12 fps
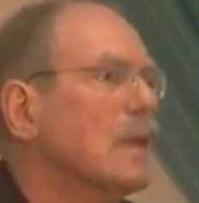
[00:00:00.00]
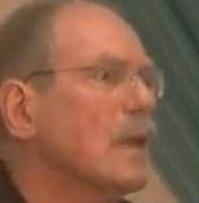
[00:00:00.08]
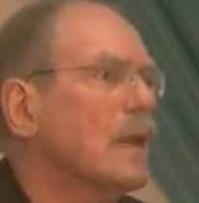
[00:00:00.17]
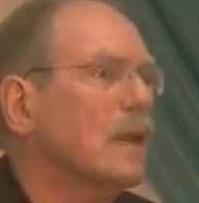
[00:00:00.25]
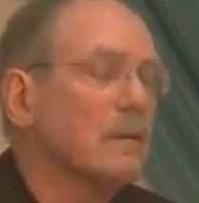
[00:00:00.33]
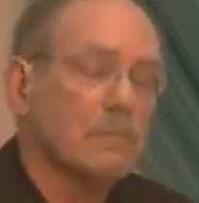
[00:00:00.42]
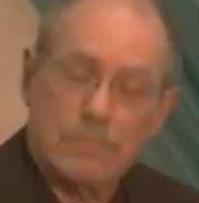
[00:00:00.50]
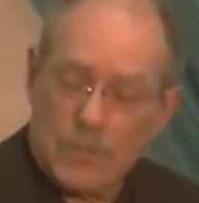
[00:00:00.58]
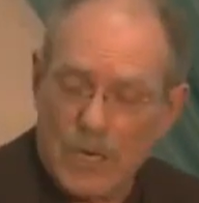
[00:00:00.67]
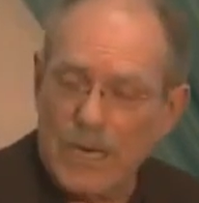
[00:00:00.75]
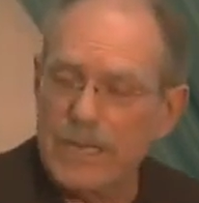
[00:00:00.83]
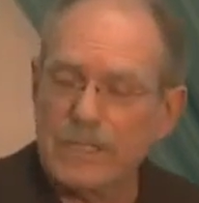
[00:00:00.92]
uh,
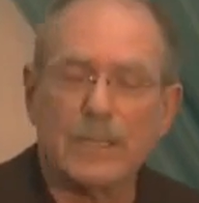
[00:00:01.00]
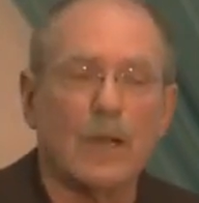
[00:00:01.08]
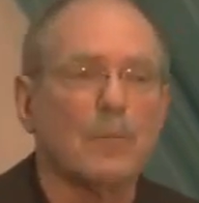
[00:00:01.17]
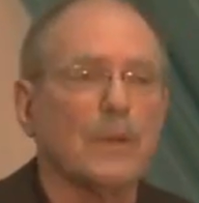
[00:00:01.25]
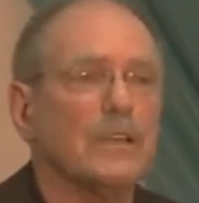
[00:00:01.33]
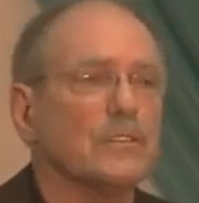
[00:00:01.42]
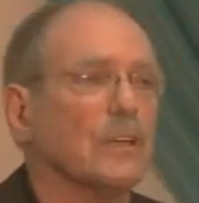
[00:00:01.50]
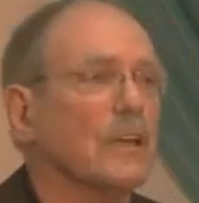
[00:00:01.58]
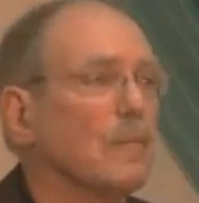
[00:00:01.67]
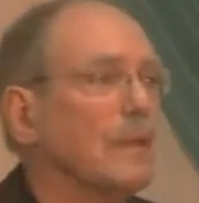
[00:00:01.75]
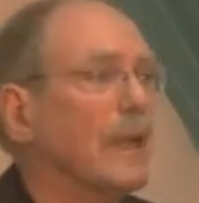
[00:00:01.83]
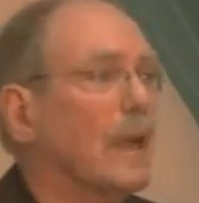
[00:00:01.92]
Chinese companies are
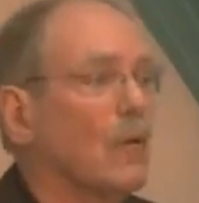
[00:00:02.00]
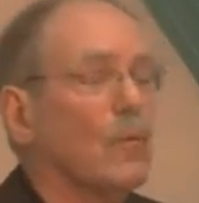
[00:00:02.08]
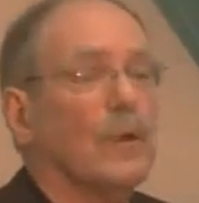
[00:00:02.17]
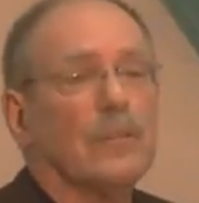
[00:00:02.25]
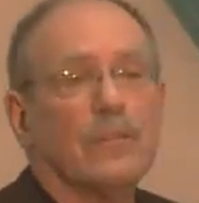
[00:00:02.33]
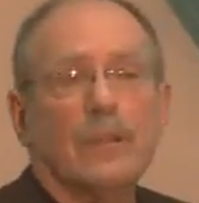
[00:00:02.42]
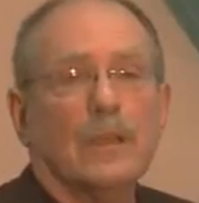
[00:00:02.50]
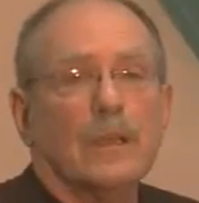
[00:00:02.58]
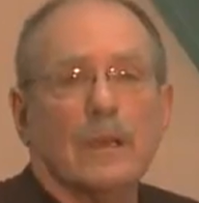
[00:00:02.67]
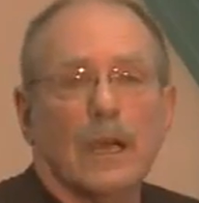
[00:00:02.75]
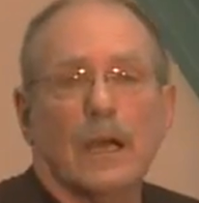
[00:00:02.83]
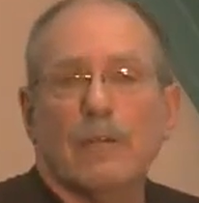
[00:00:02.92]
coming out with
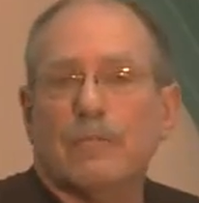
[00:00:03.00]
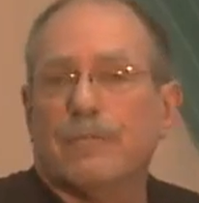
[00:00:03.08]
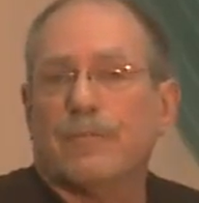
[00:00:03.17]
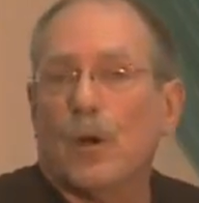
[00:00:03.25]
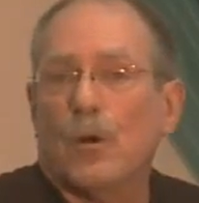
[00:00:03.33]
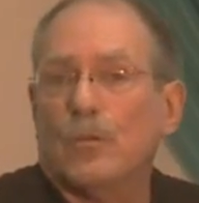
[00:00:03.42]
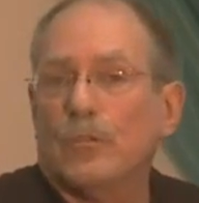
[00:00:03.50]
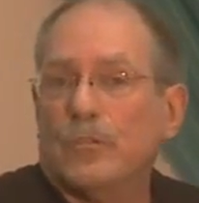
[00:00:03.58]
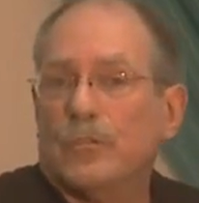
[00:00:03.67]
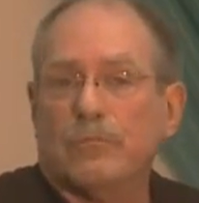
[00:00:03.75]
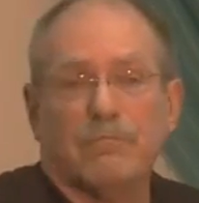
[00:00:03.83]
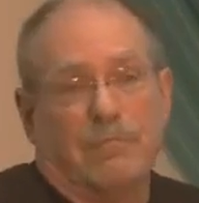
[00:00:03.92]
uh,
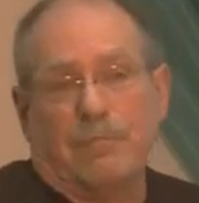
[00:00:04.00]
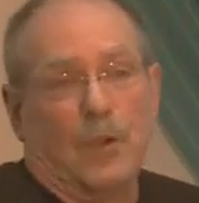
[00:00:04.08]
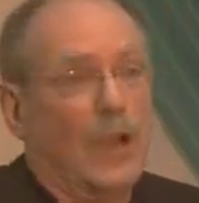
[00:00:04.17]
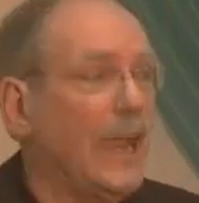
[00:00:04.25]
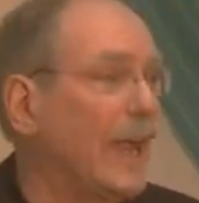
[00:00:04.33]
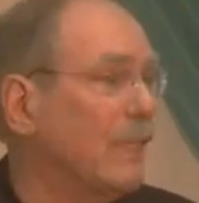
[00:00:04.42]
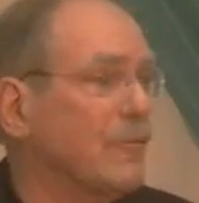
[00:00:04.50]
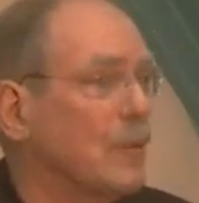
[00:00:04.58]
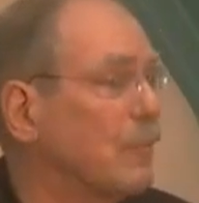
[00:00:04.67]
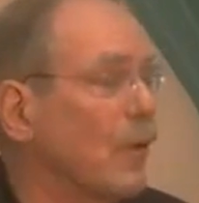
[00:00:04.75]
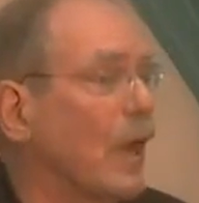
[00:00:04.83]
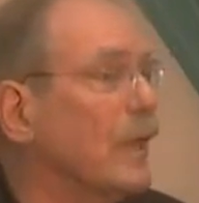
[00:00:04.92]
phones for half
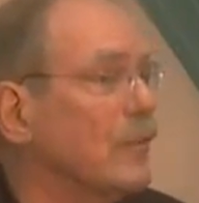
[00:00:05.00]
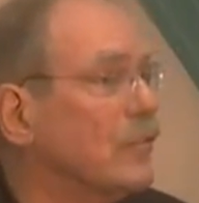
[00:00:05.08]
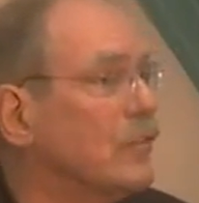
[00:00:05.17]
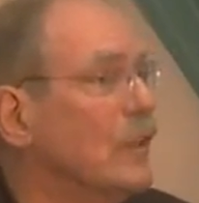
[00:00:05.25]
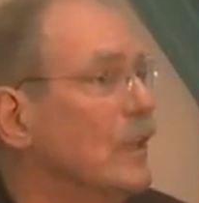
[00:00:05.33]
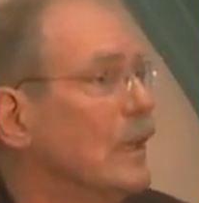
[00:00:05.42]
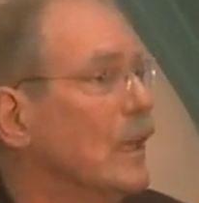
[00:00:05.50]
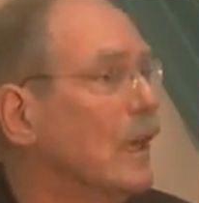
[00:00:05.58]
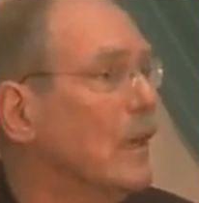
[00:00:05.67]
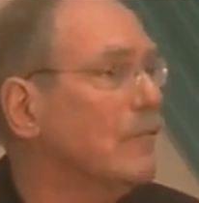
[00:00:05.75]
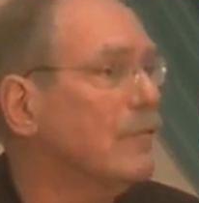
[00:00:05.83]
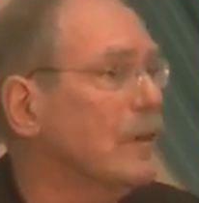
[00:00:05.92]
the price
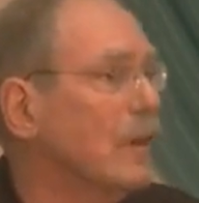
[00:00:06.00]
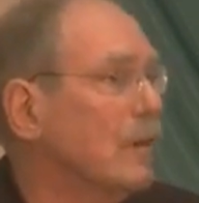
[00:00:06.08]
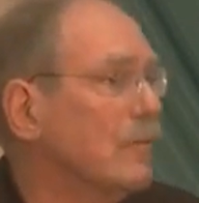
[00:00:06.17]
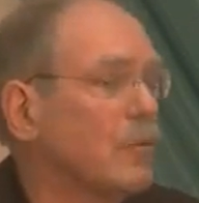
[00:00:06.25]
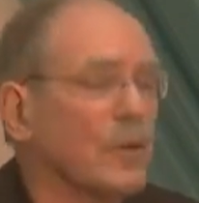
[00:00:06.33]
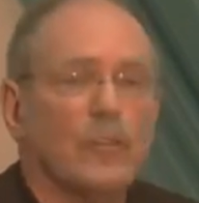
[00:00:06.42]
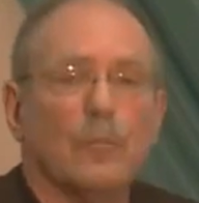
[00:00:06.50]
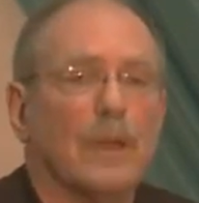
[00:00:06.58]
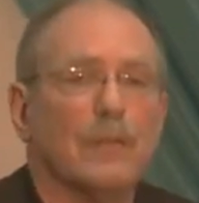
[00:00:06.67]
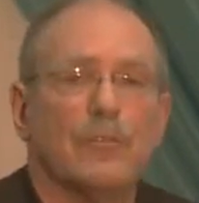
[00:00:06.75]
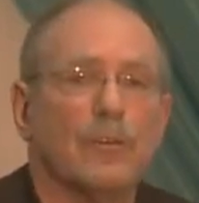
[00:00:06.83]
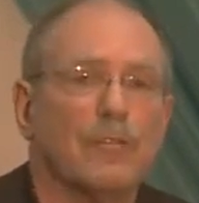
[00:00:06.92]
of, of what you
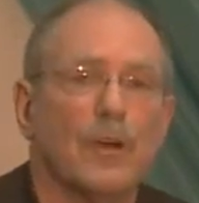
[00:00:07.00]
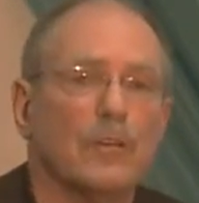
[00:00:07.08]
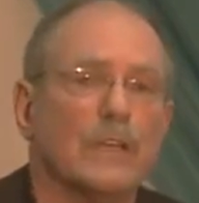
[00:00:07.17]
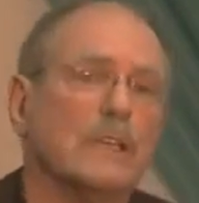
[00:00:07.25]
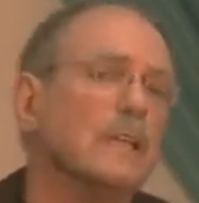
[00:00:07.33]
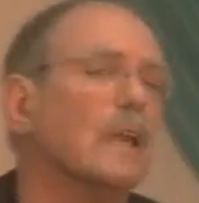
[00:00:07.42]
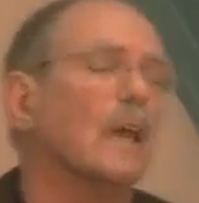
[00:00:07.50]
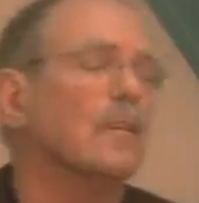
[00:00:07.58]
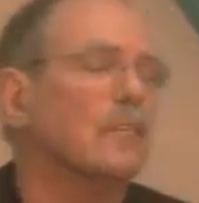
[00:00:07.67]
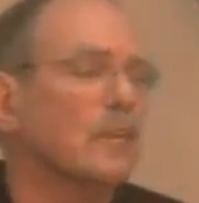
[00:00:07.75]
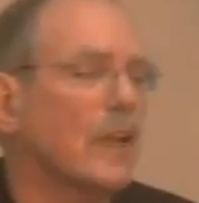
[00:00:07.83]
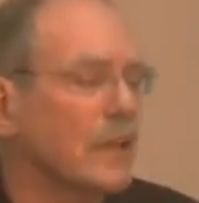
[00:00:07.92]
pay for a phone in the
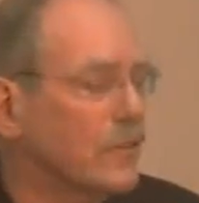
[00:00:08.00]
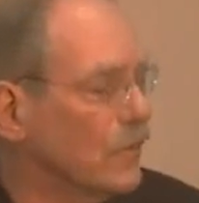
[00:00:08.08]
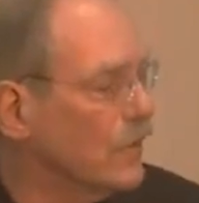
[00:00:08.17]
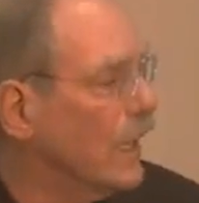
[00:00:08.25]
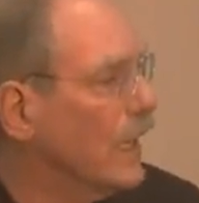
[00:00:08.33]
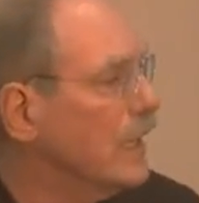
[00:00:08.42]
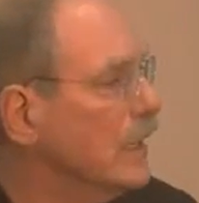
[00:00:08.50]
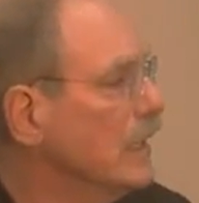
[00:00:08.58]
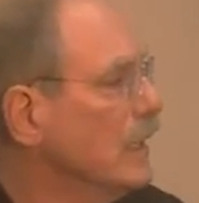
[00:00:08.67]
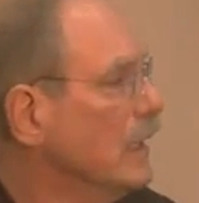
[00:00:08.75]
United States, okay?